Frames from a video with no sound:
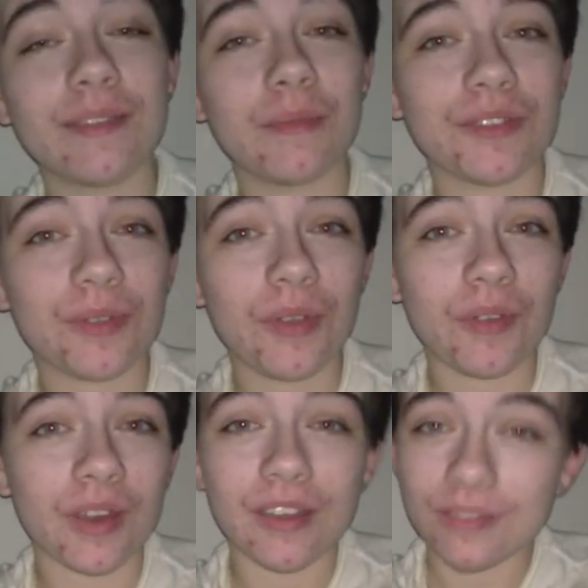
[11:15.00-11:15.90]
see my screen
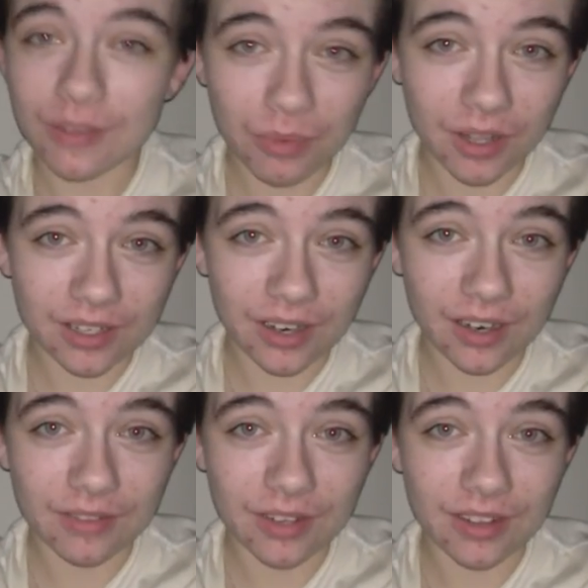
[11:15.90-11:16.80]
right now, so I'm probably not
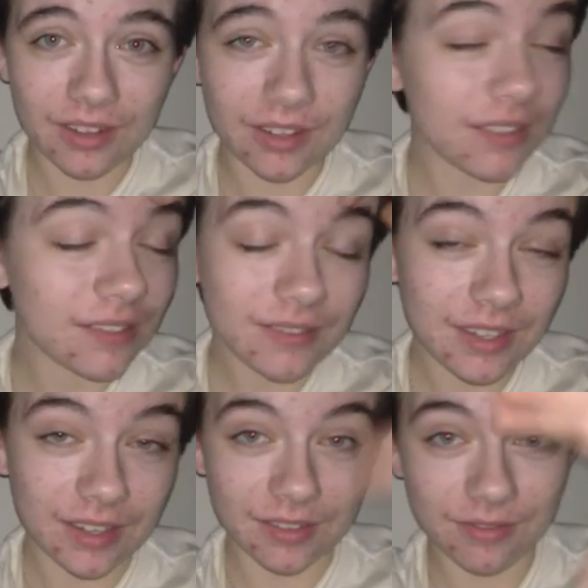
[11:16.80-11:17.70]
even in
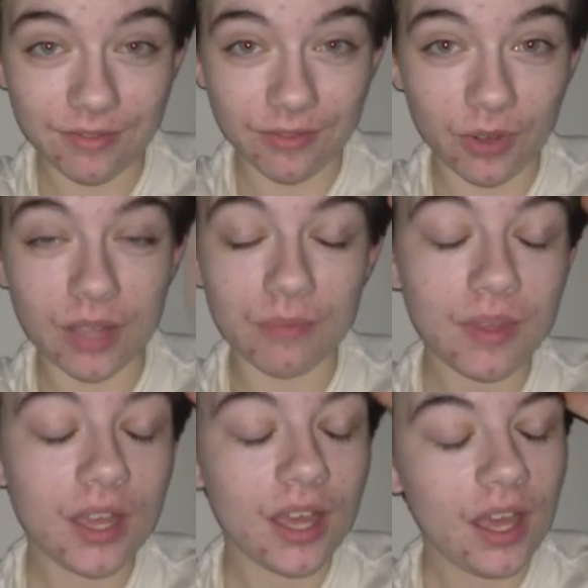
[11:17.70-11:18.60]
the frame.
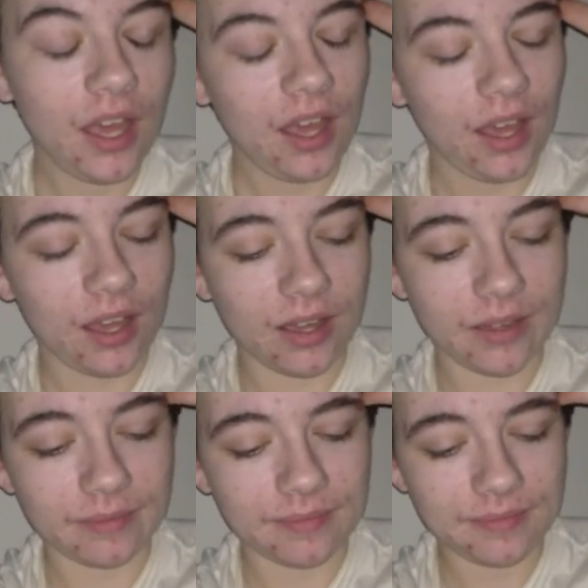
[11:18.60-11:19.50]

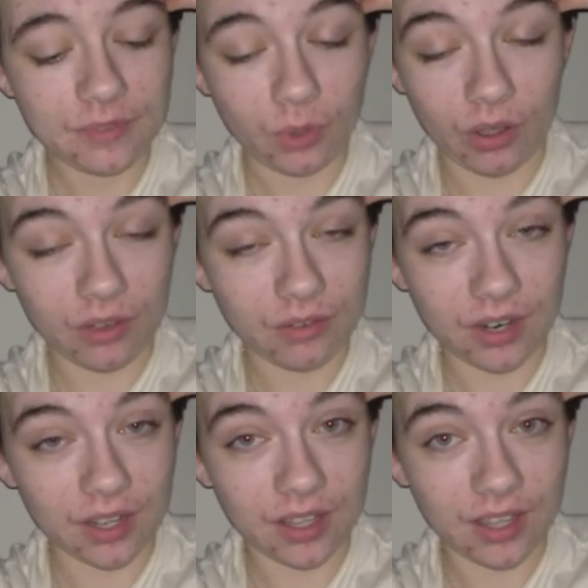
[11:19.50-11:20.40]
So
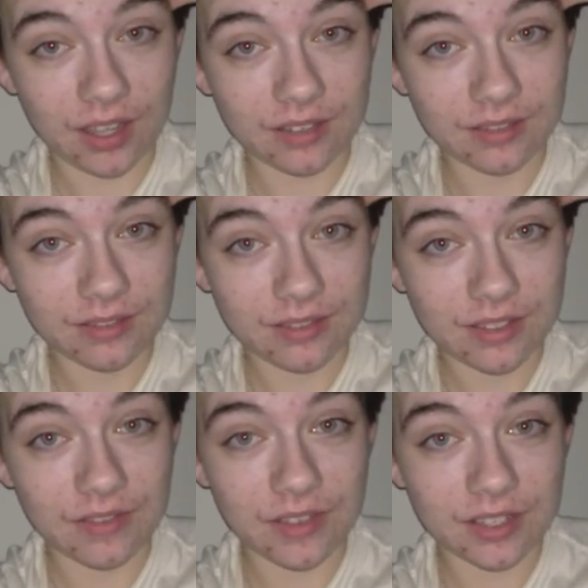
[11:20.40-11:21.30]
I can't
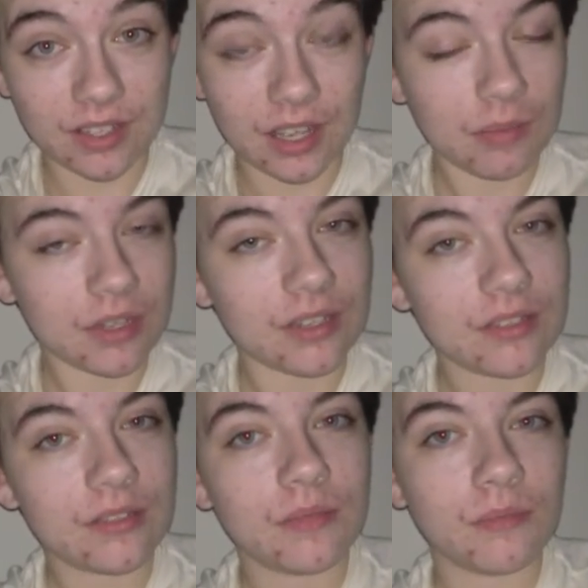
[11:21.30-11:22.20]
give you a time on
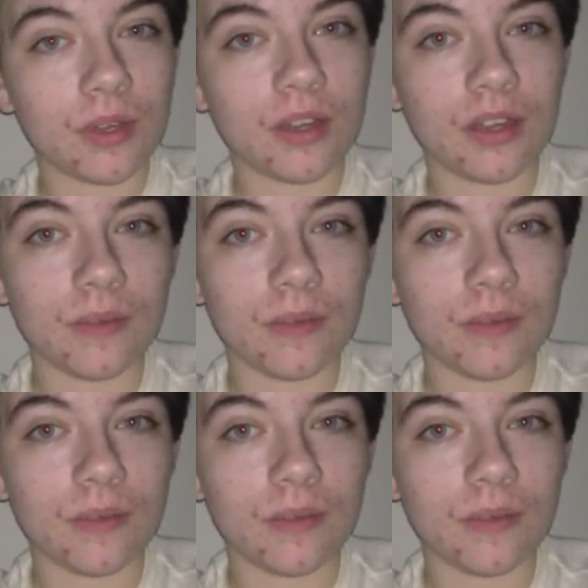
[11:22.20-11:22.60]
this. But